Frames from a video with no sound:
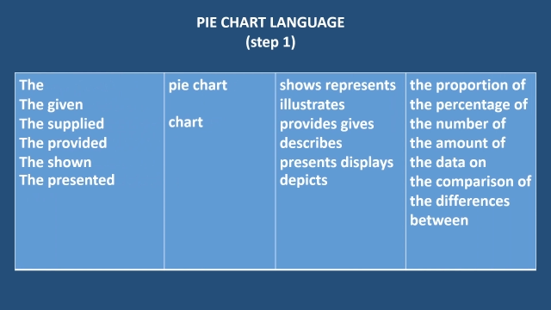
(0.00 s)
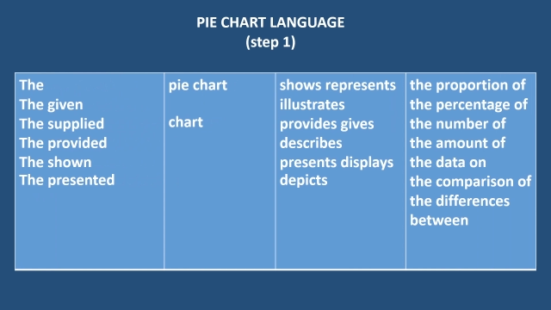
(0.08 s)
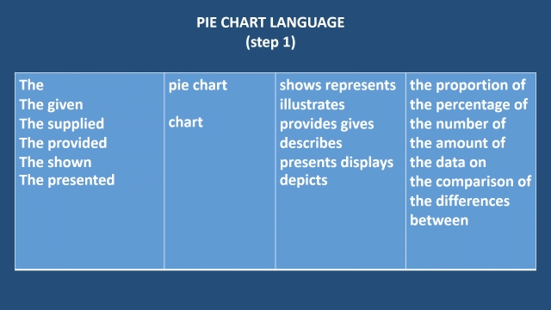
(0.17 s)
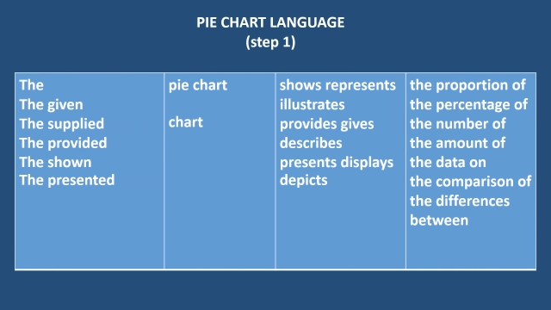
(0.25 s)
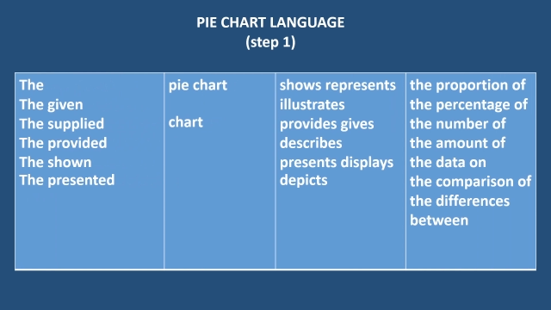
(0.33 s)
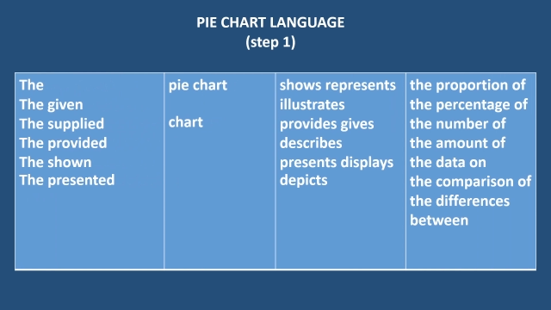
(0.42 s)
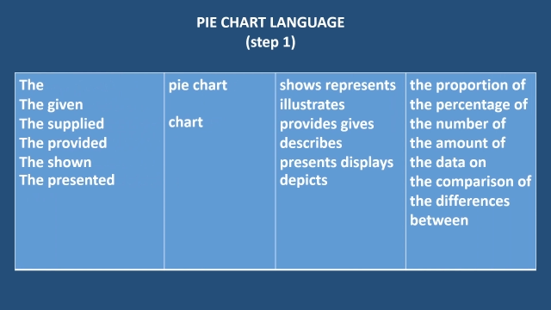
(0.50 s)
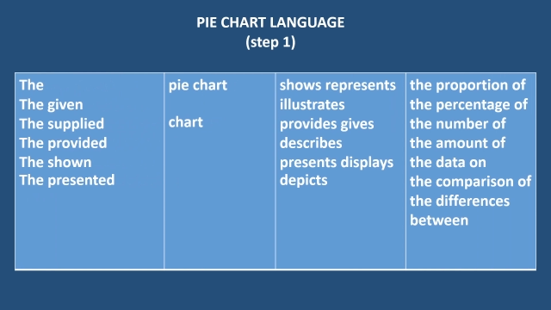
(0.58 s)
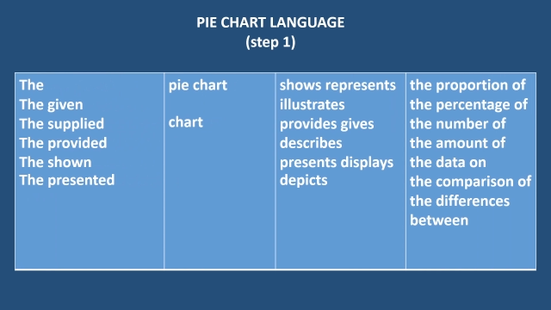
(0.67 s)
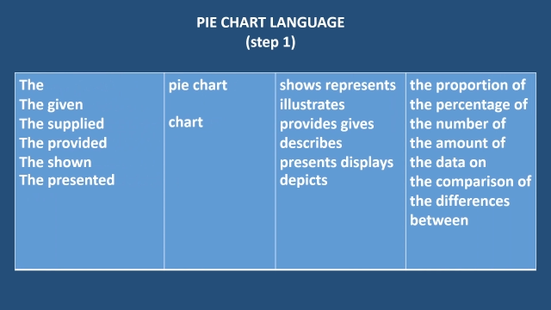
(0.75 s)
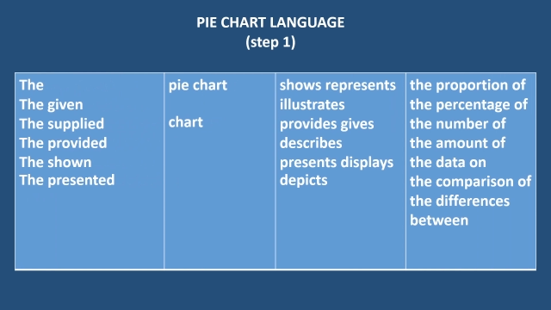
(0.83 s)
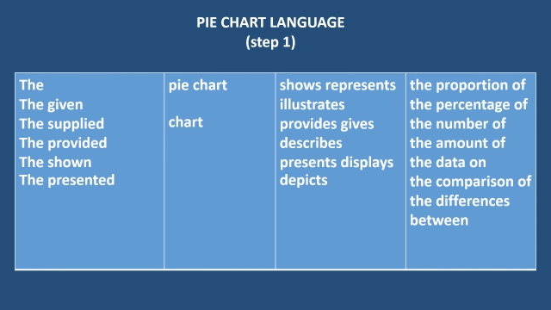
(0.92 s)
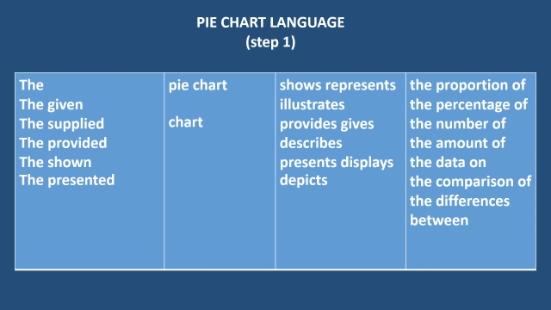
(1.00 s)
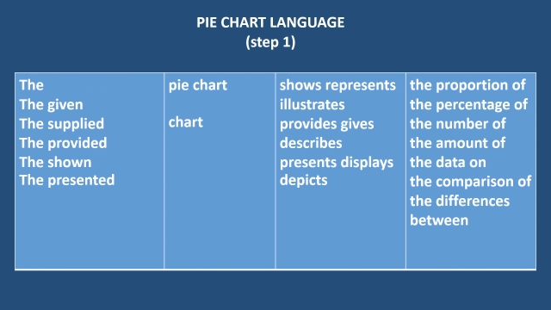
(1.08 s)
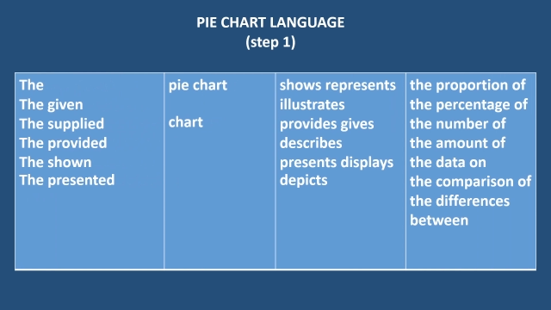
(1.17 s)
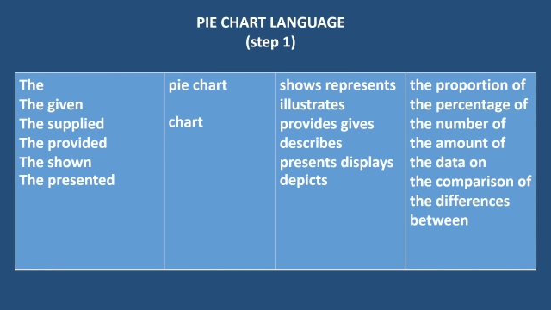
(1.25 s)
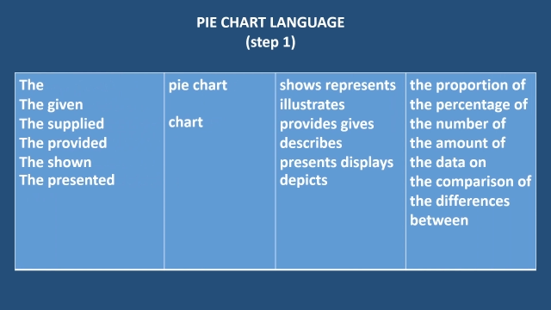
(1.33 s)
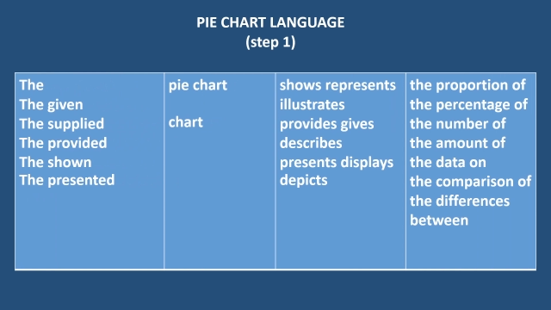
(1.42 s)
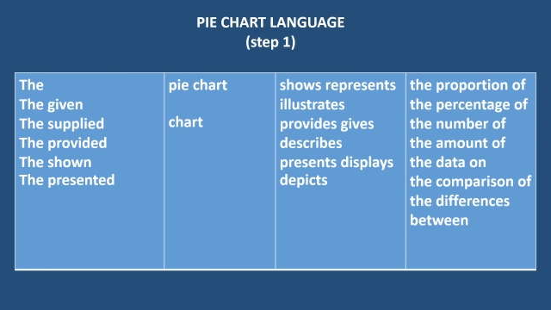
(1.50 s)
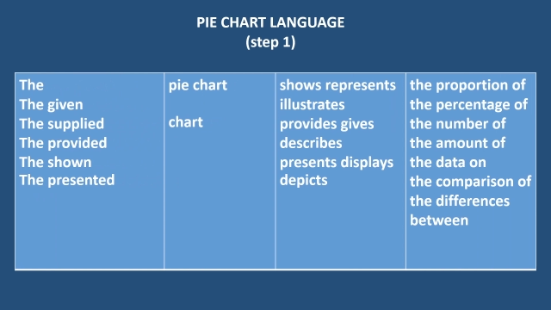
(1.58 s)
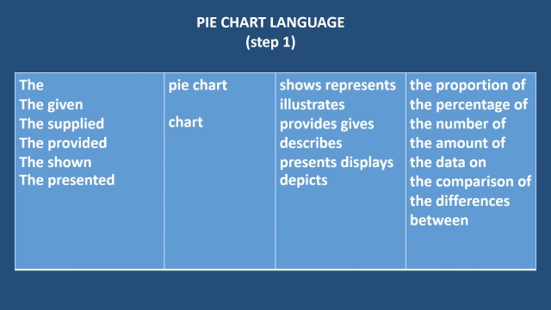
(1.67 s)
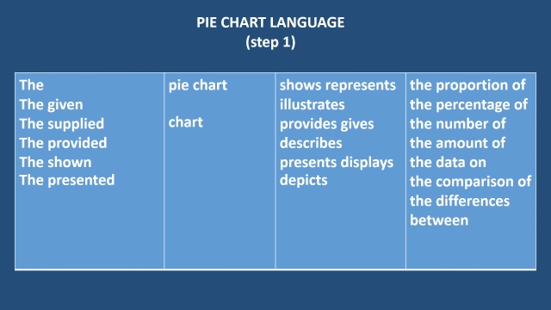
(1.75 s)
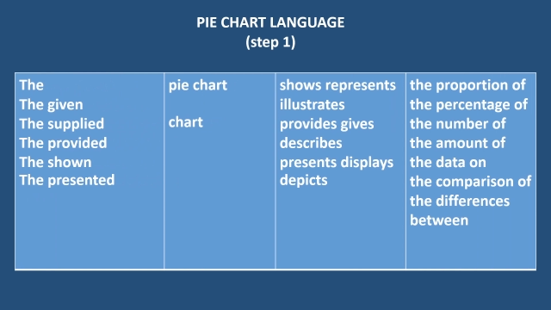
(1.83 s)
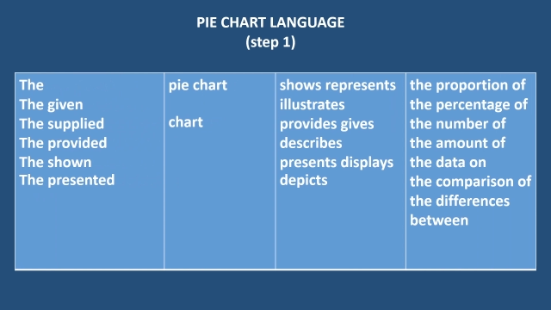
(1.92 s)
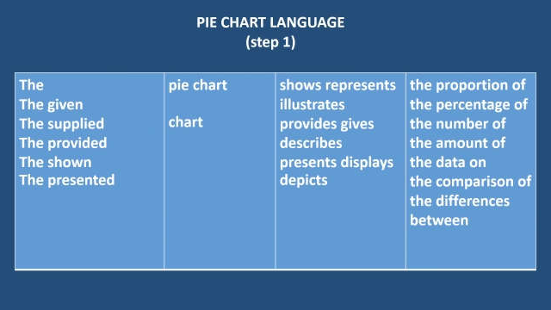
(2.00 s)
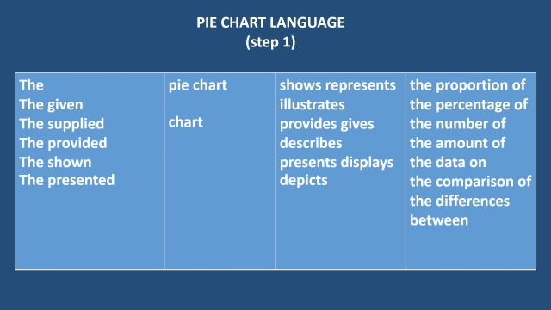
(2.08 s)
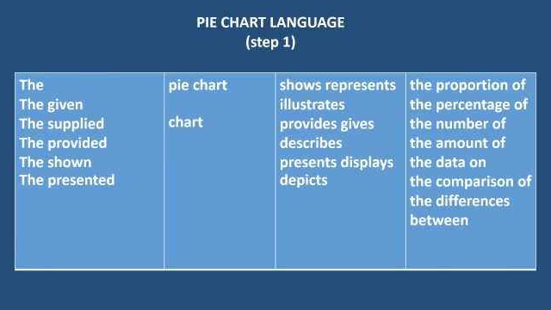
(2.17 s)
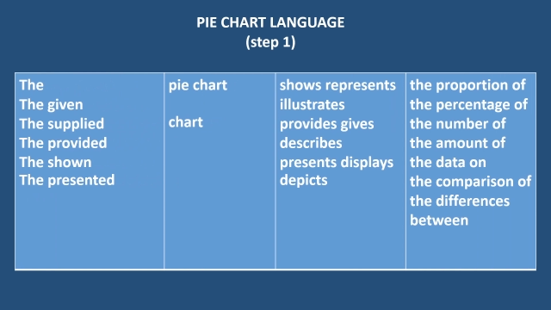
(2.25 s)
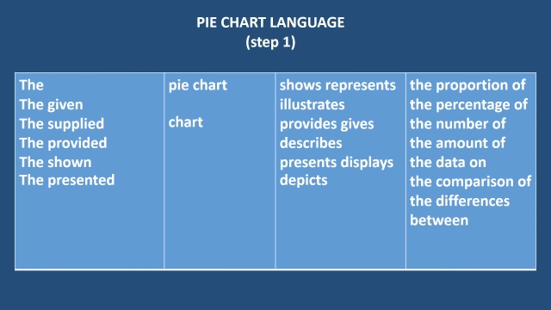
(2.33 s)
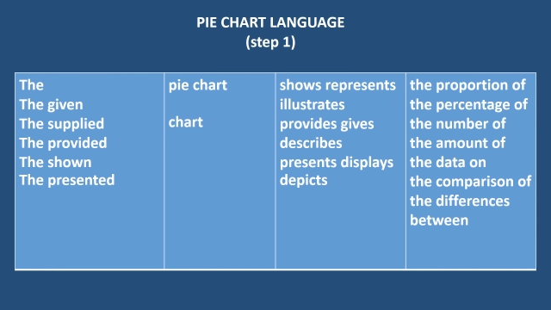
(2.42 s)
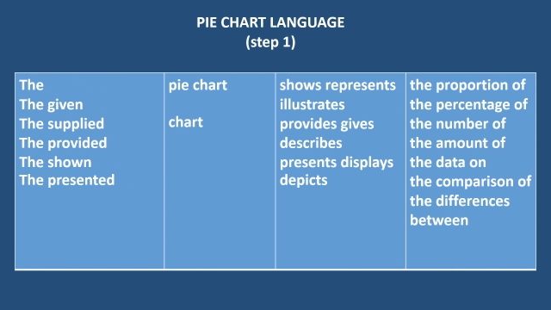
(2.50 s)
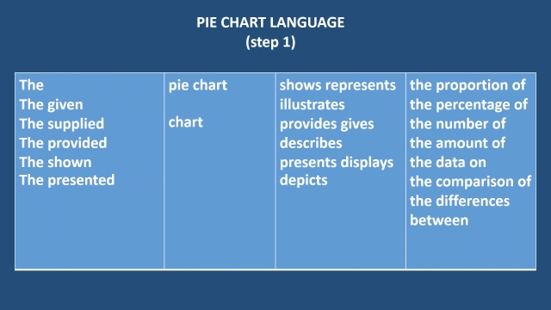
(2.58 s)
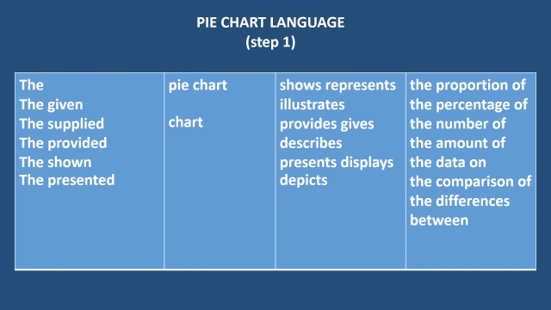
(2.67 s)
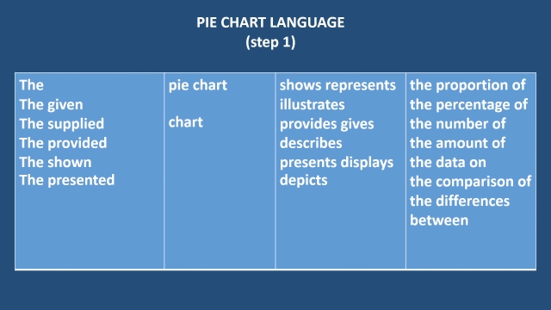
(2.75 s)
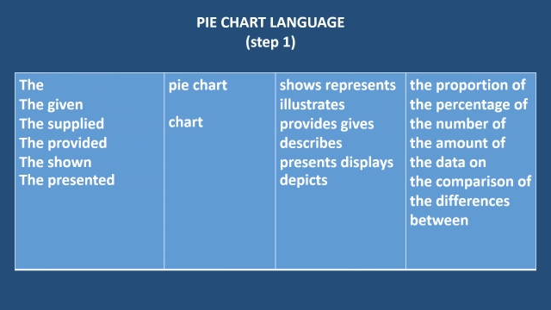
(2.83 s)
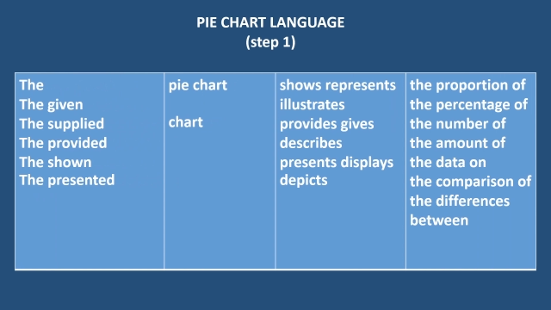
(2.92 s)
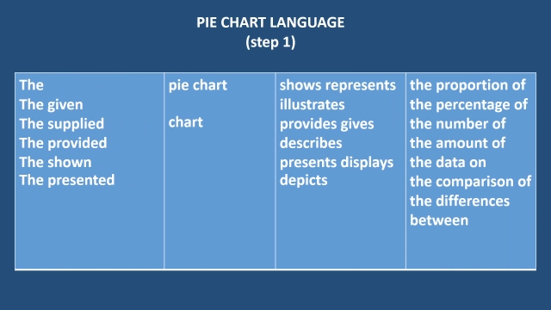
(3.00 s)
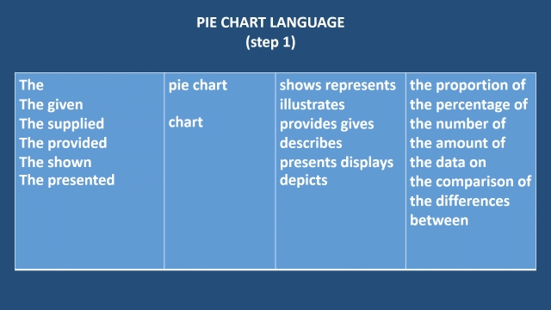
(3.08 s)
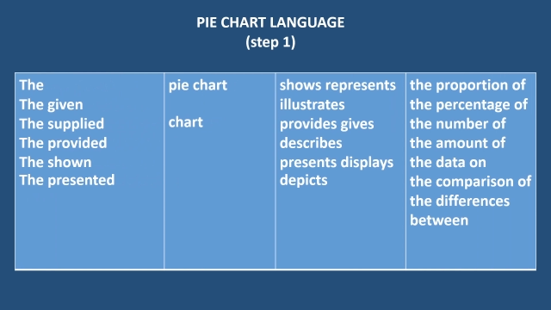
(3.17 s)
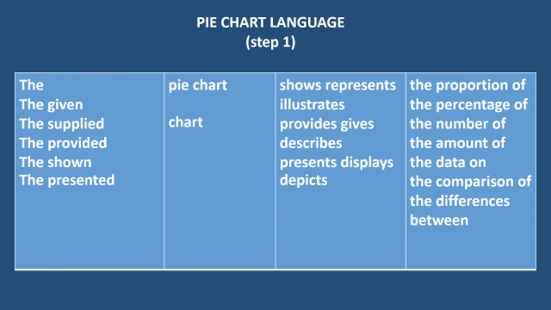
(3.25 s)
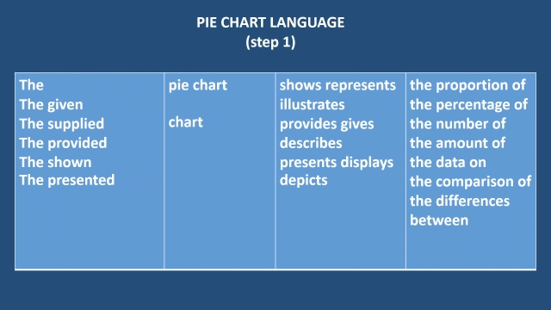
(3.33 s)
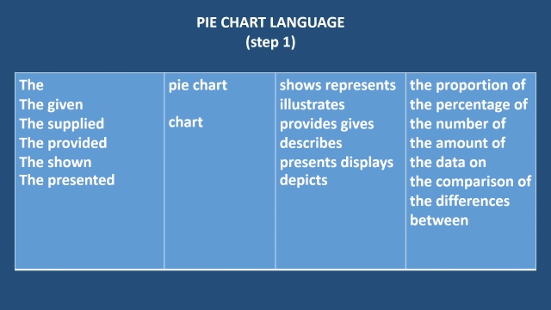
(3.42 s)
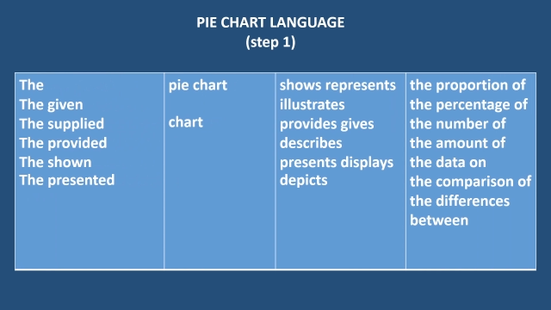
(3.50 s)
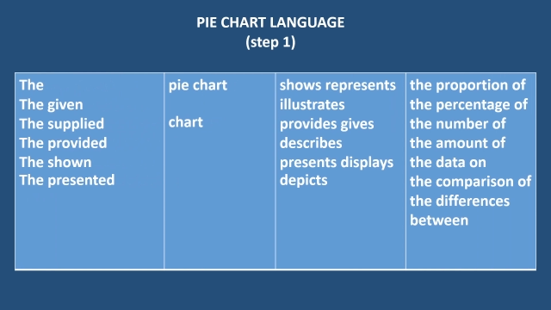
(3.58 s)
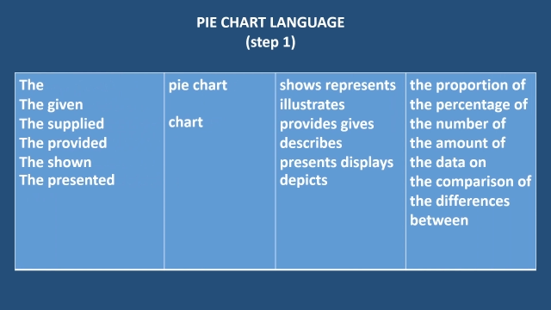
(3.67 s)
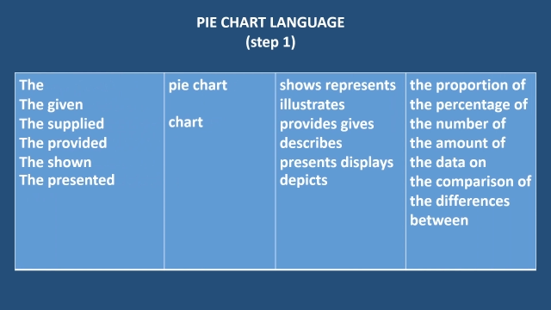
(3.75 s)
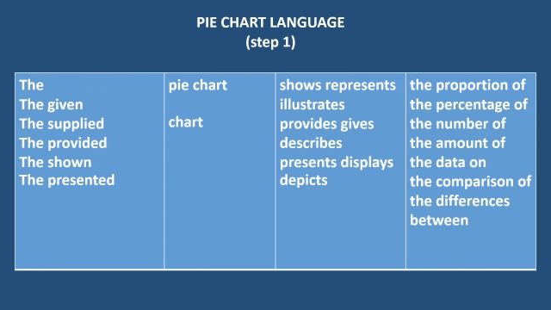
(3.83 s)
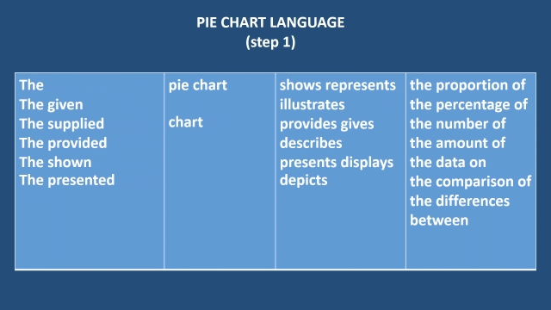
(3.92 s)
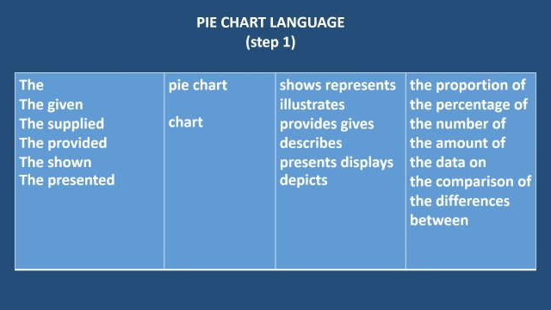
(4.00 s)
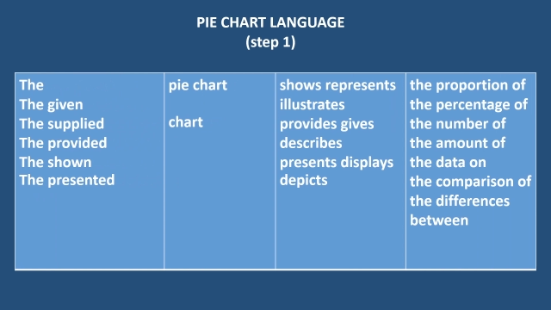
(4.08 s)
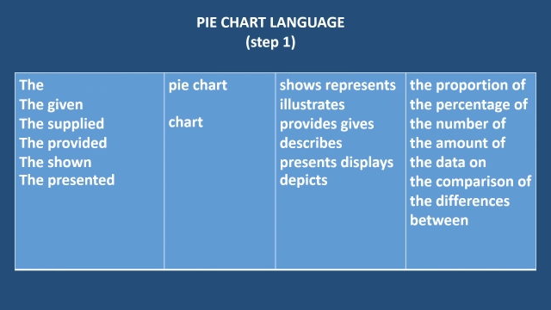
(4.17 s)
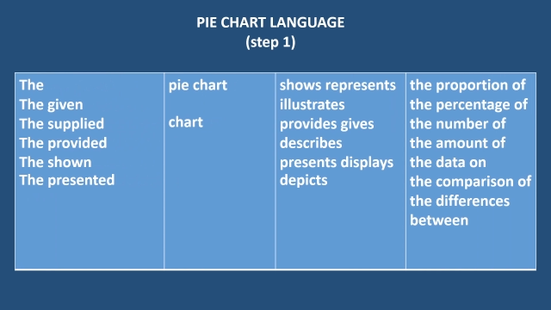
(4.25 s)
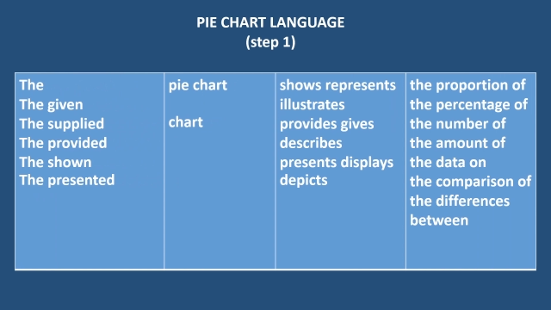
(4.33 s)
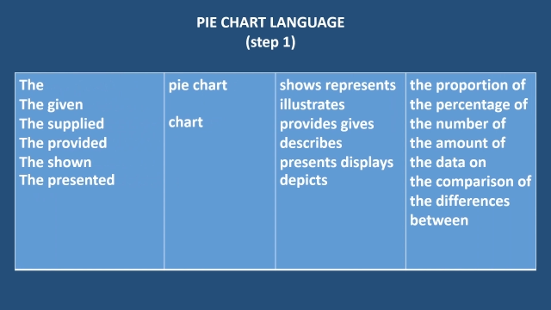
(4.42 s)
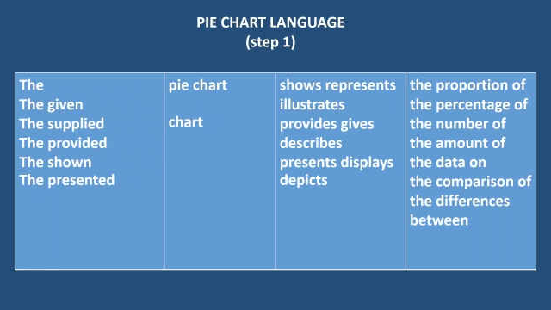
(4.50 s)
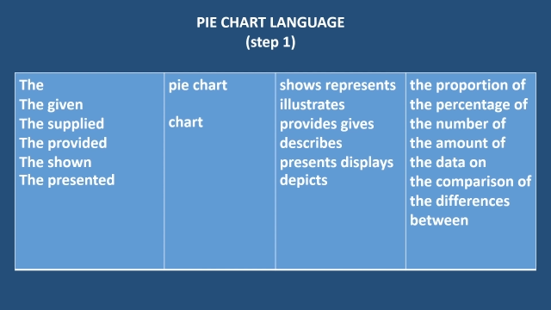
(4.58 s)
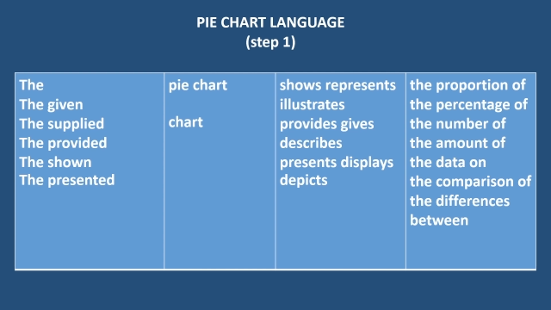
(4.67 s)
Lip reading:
No face is visible, so there are no lips to read.